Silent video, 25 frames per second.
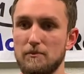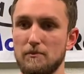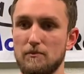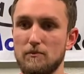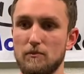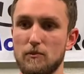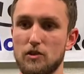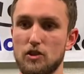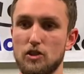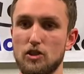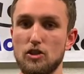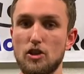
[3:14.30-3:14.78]

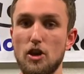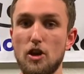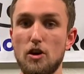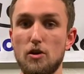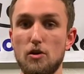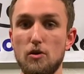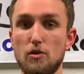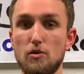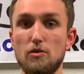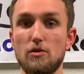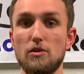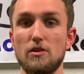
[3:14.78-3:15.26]

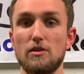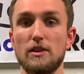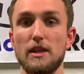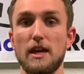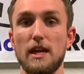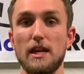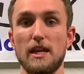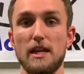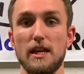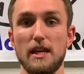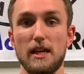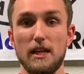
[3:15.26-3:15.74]
so
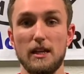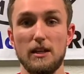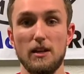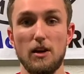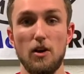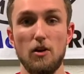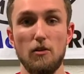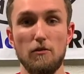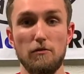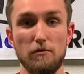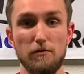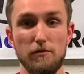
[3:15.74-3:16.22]
that it can
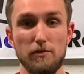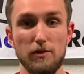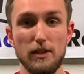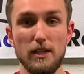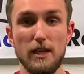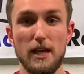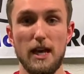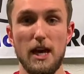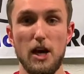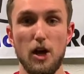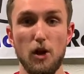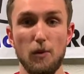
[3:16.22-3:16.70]
hopefully
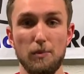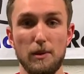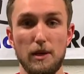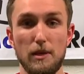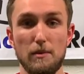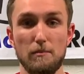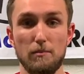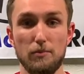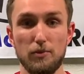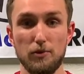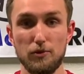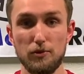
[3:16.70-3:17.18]
help
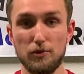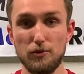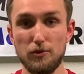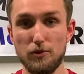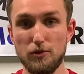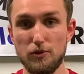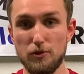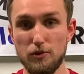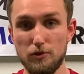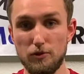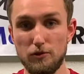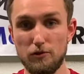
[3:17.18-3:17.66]

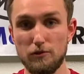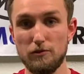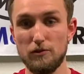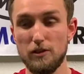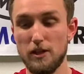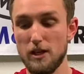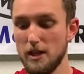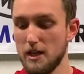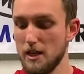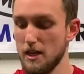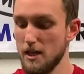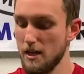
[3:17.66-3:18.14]
improve
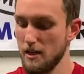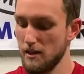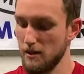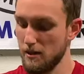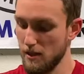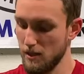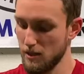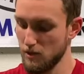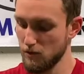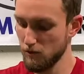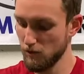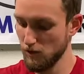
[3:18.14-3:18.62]

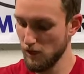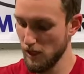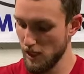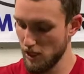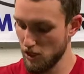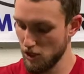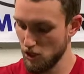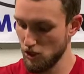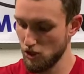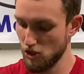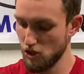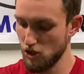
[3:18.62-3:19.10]
this
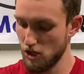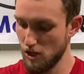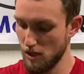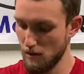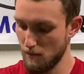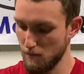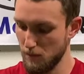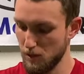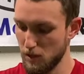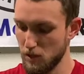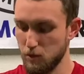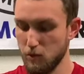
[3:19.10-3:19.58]

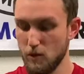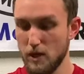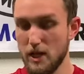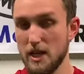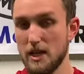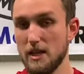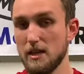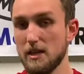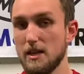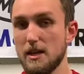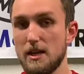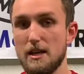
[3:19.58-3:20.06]
relationship
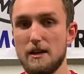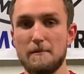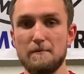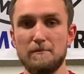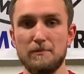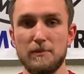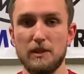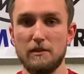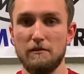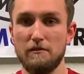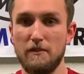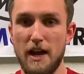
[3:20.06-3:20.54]
between
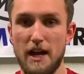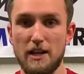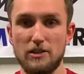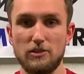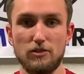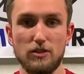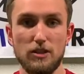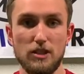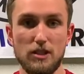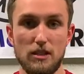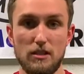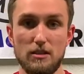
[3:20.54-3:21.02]
the
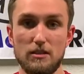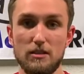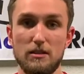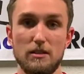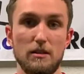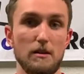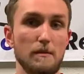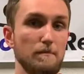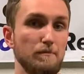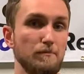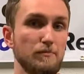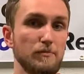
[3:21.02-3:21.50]
fascial
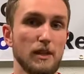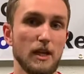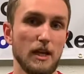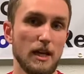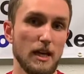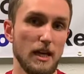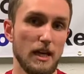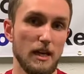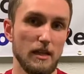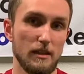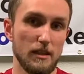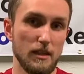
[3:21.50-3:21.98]
system,
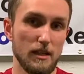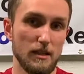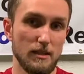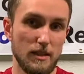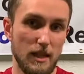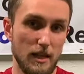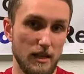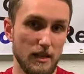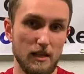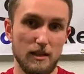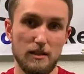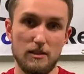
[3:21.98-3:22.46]
the
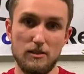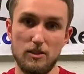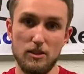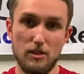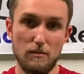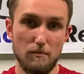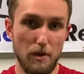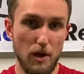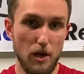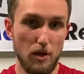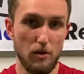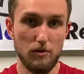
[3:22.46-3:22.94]
tendons and the
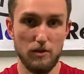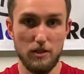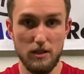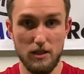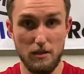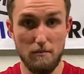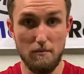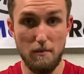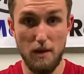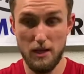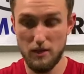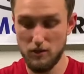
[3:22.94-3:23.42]
bones and
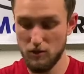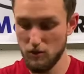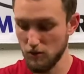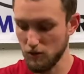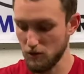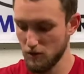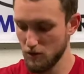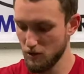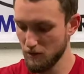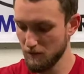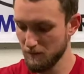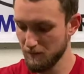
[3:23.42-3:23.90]
the
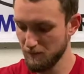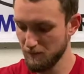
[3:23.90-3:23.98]
muscles.